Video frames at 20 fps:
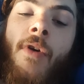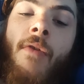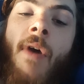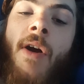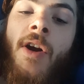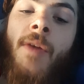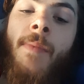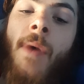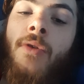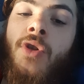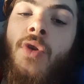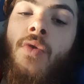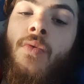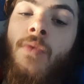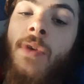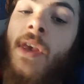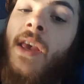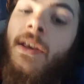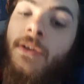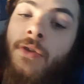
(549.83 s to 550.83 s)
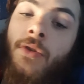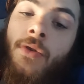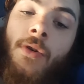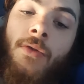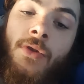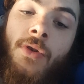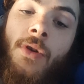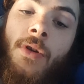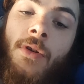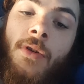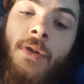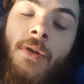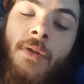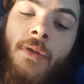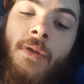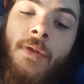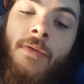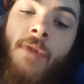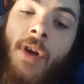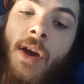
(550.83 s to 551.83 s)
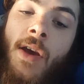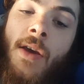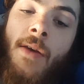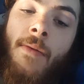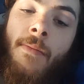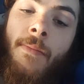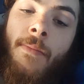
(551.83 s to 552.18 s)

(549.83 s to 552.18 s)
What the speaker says: around about 2 years or so, right?